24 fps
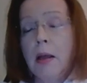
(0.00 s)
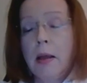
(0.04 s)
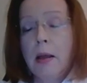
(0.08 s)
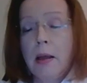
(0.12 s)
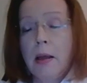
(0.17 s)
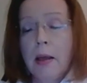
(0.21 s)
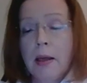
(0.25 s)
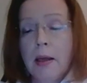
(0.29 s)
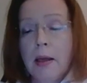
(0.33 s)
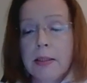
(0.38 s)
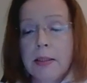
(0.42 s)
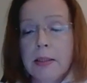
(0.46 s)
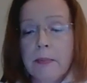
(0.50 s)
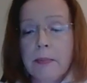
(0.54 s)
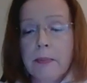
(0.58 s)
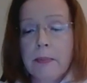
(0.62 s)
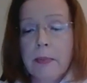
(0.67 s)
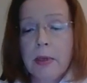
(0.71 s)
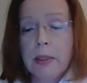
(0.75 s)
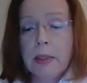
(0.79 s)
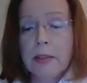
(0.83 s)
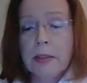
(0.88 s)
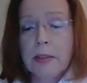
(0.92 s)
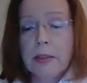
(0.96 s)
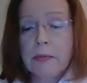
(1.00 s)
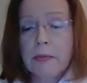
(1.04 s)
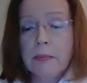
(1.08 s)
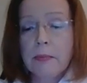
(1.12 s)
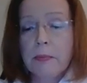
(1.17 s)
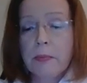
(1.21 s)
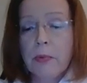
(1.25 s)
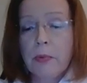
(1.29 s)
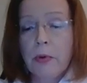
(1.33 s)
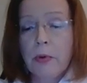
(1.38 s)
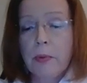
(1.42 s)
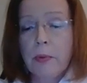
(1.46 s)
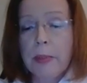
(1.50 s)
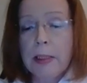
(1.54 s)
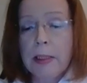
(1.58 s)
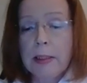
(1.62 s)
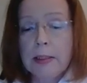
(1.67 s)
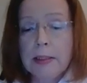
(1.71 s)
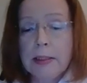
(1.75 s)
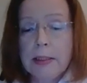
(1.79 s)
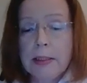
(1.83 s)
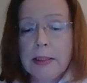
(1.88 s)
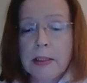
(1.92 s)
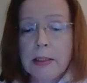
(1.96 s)
and a
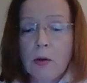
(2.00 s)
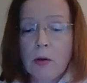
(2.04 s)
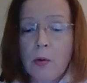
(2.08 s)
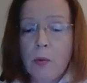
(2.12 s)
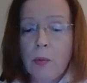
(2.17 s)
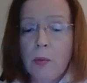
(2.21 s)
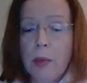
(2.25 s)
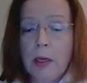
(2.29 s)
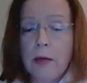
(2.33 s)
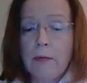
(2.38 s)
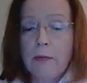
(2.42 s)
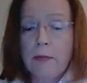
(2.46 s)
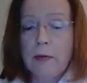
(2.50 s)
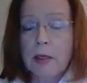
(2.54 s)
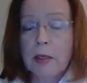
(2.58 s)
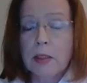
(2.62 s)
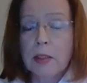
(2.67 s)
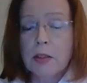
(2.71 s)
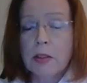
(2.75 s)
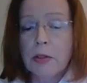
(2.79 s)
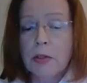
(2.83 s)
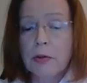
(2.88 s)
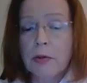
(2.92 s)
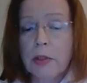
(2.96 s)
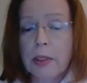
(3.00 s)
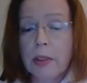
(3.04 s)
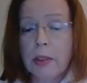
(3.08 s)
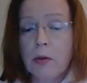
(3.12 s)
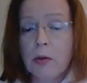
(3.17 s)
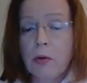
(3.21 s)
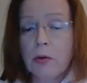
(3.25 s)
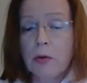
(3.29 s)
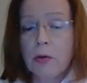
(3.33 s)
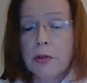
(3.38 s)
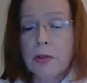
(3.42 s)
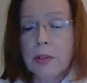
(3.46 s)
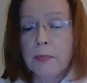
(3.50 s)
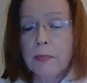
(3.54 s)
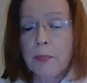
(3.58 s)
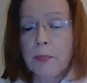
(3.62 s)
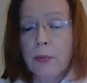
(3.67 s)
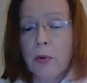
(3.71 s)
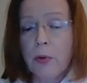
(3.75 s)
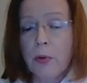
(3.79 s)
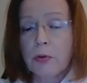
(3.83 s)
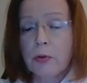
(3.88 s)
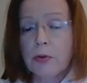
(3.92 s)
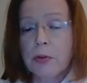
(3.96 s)
building of well-functioning consent
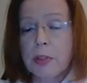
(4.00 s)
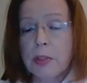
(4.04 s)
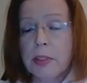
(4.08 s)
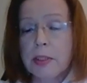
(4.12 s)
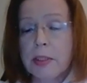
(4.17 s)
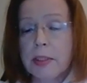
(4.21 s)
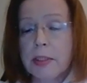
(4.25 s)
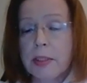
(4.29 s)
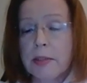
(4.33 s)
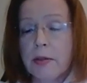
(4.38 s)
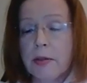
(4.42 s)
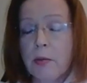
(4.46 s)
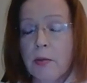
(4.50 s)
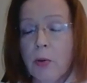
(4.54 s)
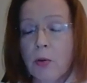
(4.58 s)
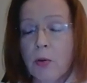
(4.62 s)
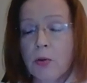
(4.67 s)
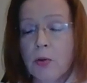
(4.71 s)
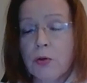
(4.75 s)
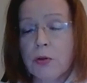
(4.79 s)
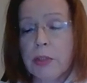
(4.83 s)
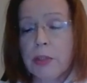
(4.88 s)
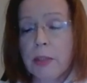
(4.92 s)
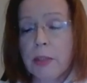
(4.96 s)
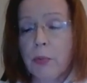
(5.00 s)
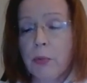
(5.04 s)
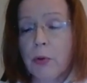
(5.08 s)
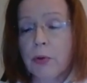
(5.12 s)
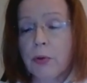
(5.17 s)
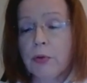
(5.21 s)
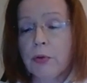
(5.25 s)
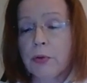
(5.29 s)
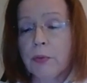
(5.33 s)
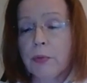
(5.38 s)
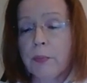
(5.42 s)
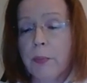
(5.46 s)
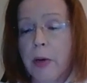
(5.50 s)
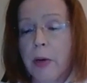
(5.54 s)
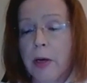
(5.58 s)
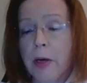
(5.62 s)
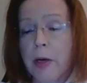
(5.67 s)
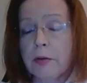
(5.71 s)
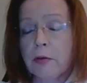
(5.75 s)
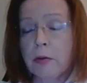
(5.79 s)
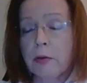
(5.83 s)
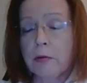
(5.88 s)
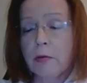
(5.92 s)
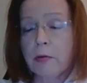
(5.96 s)
process is the most important
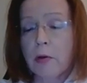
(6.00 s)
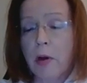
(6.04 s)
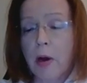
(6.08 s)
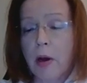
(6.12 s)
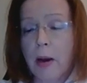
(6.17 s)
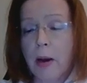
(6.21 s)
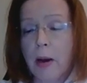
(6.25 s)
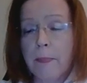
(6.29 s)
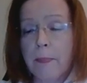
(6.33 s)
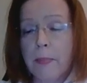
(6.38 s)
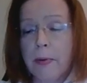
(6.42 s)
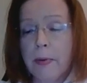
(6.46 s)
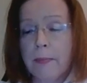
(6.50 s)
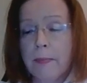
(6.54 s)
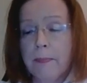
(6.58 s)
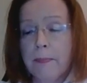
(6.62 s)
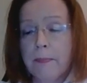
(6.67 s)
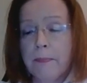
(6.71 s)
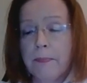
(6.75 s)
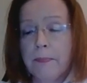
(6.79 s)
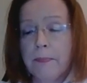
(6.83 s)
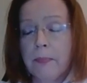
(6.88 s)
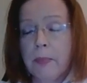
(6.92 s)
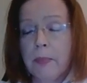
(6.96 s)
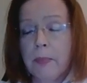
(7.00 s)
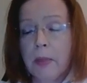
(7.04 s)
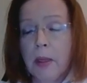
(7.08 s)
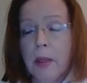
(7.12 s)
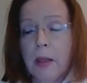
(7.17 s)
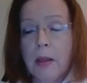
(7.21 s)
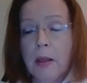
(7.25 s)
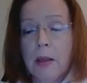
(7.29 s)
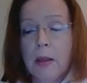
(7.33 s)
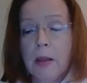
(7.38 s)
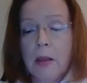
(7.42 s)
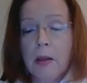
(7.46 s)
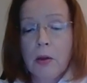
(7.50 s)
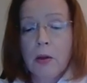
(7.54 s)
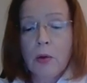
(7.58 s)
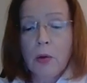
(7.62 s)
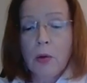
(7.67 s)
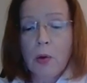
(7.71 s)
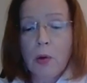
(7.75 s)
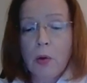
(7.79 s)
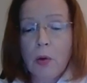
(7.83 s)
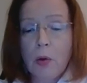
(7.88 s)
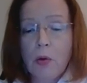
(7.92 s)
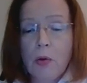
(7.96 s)
part of the hub.
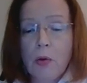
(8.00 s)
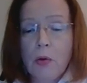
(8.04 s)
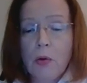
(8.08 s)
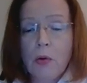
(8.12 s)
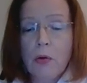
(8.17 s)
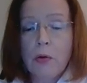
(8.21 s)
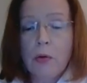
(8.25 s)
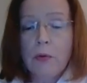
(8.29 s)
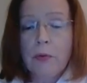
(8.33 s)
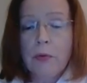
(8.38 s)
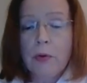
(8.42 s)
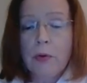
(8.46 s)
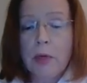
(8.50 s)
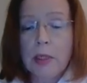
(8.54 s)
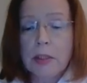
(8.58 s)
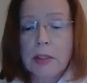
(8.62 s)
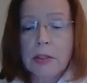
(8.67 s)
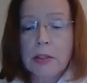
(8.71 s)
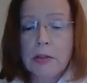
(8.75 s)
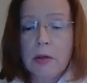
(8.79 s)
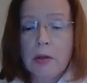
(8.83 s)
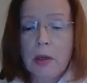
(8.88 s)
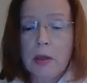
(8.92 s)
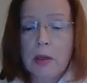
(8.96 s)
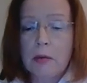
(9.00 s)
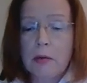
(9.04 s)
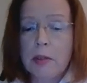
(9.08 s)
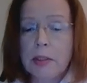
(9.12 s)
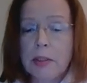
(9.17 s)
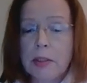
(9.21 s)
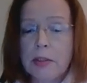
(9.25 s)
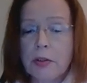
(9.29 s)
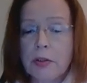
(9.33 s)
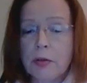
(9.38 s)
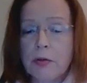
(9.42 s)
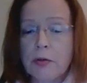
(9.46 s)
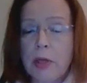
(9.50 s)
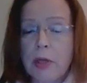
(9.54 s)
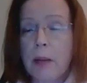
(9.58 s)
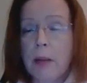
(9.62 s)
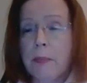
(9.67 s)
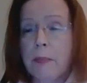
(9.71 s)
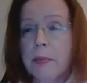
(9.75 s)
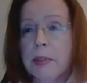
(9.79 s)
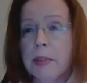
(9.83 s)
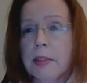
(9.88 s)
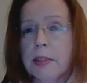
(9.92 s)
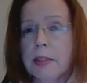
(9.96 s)
The law on the National Research
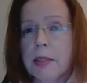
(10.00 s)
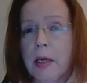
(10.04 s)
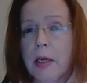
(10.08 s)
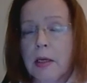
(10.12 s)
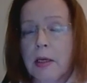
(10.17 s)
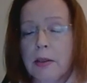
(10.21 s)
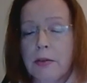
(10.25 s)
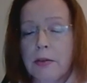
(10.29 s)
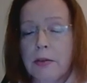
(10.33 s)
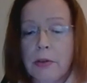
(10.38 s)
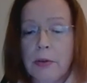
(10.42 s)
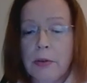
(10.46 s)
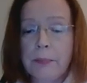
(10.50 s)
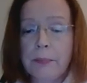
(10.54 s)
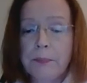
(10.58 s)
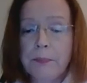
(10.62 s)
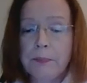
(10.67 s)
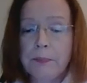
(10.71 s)
Hub is under